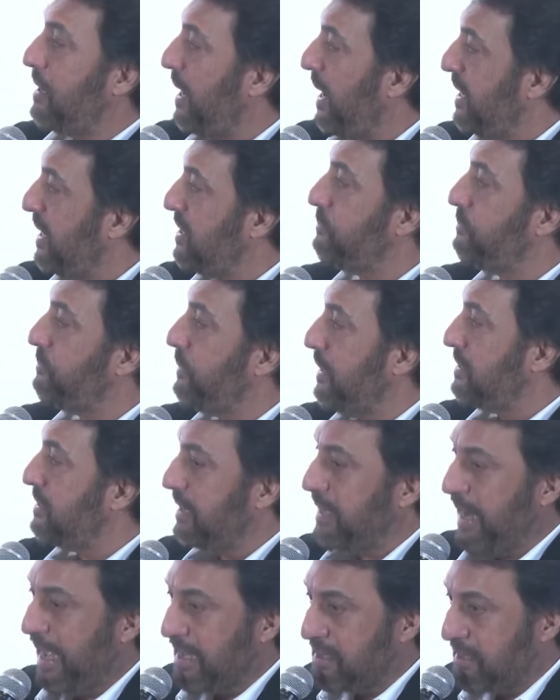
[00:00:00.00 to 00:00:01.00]
high speeds.
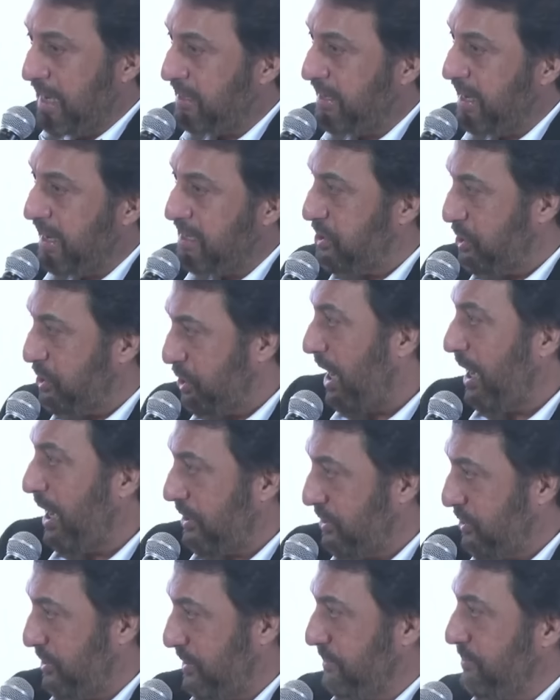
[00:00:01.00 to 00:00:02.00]
It has, it can
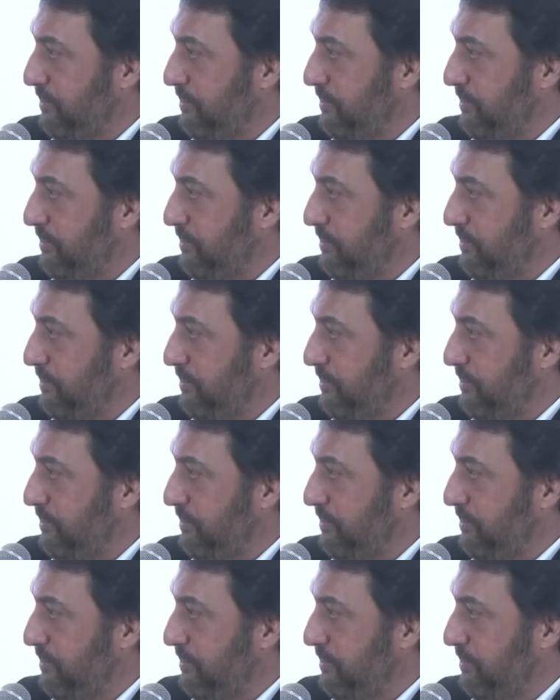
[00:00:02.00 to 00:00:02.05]
charge.